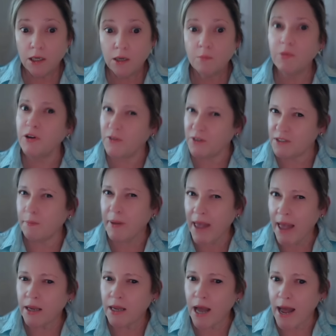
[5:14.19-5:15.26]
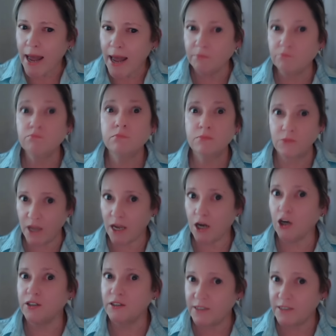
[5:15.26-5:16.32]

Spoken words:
But if it's a bad guy, they are in